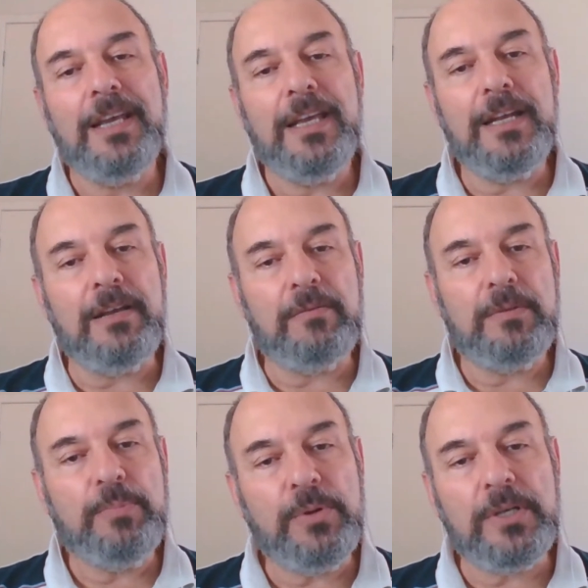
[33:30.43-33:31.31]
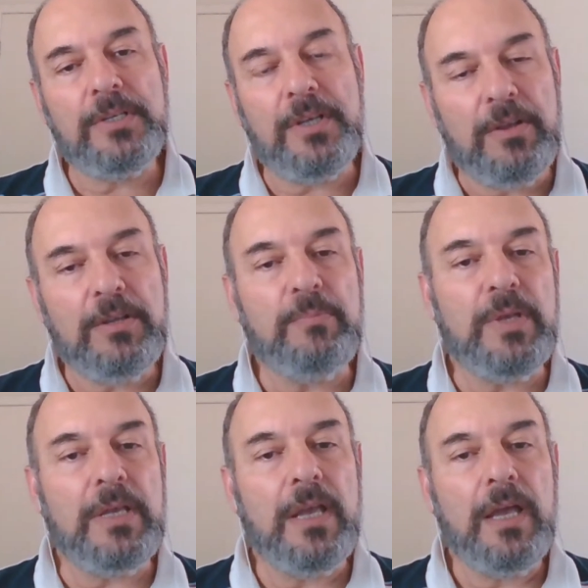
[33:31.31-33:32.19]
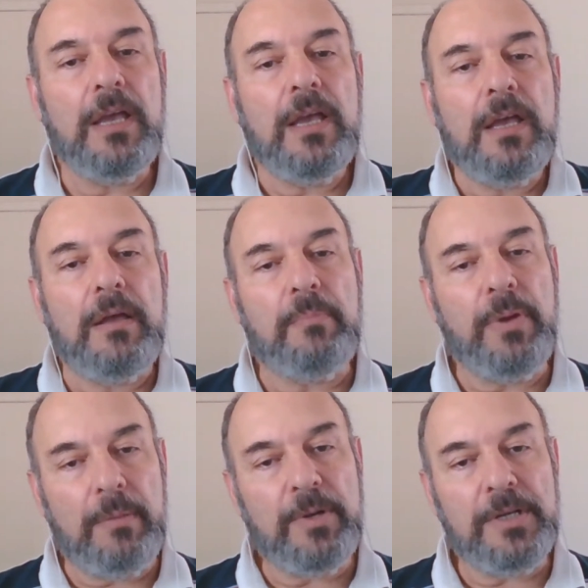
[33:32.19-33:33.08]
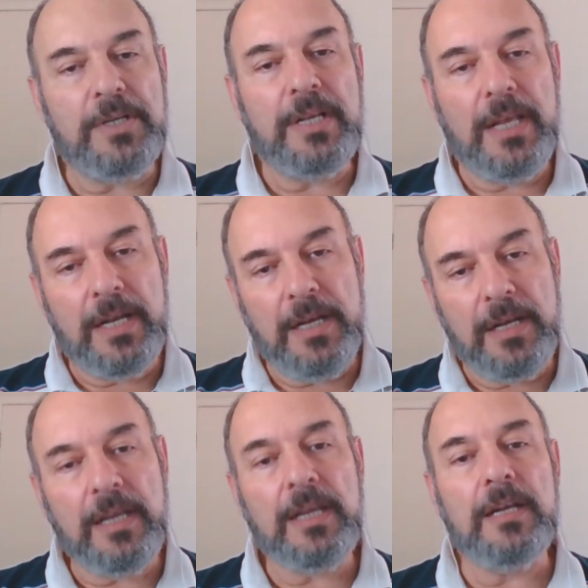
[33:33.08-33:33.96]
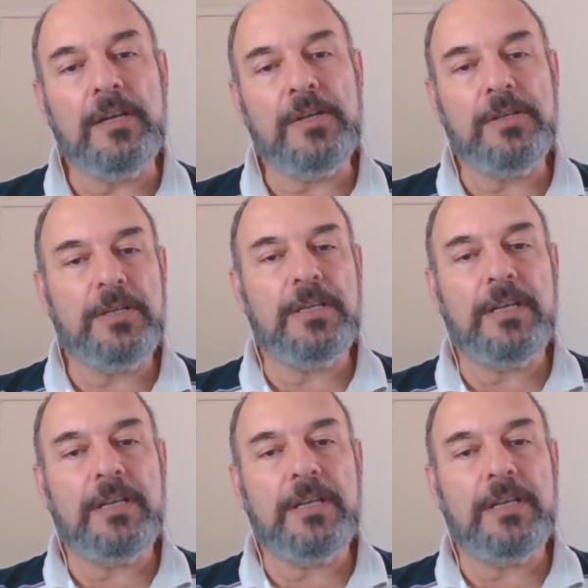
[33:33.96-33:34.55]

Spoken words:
the book is going to be published again in English,